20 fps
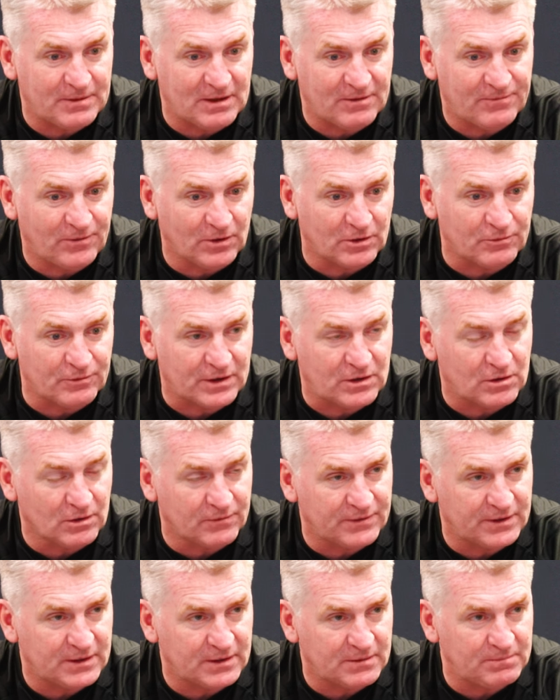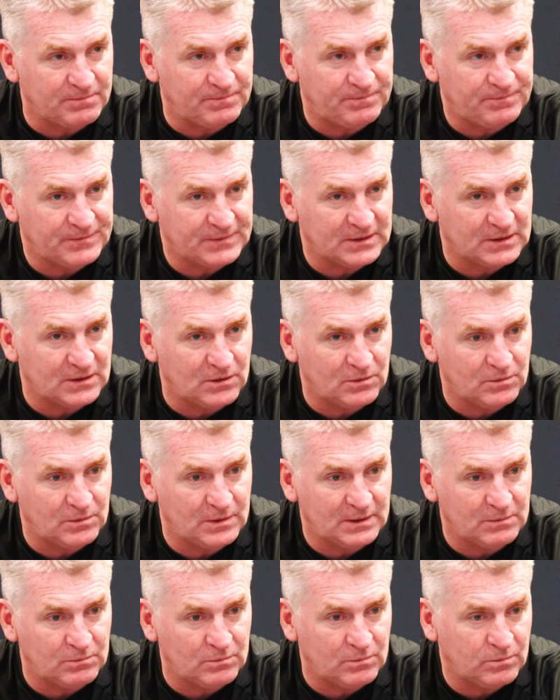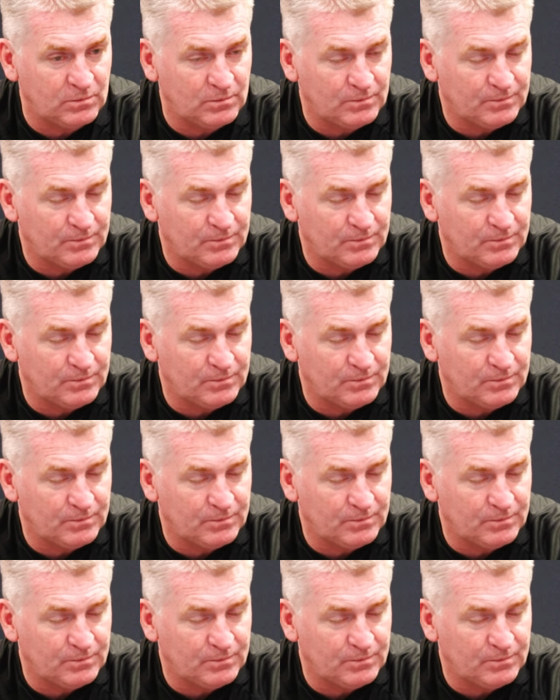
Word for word: they're fully recovered and, you know, um,